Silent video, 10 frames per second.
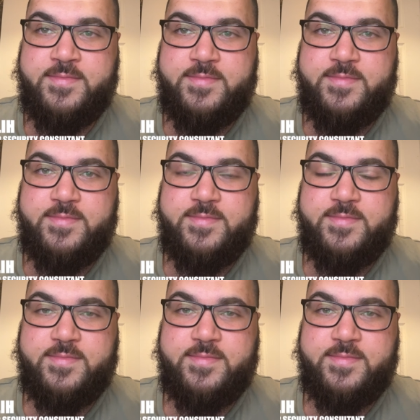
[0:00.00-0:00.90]

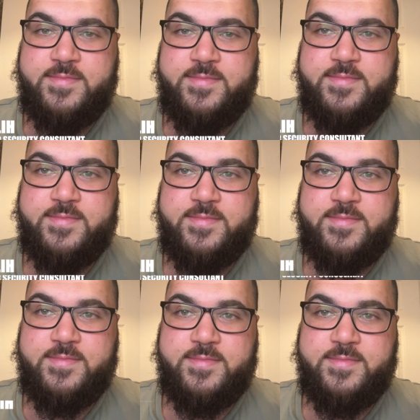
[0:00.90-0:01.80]

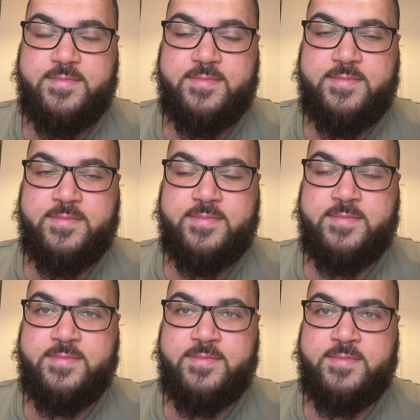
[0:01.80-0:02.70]

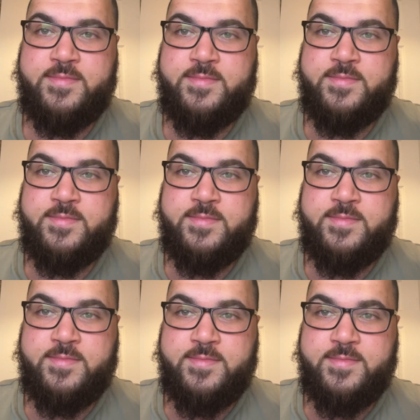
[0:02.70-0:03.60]

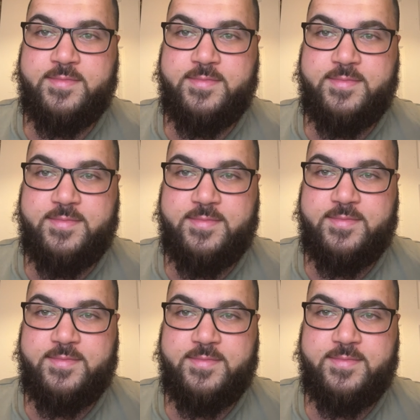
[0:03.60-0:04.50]

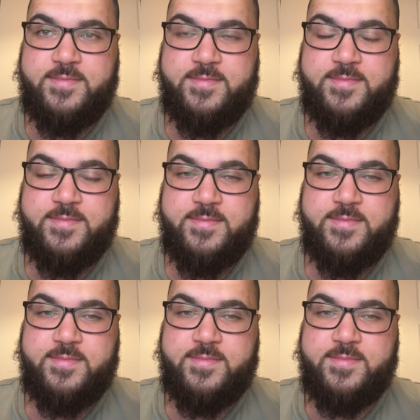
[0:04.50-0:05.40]
(silent)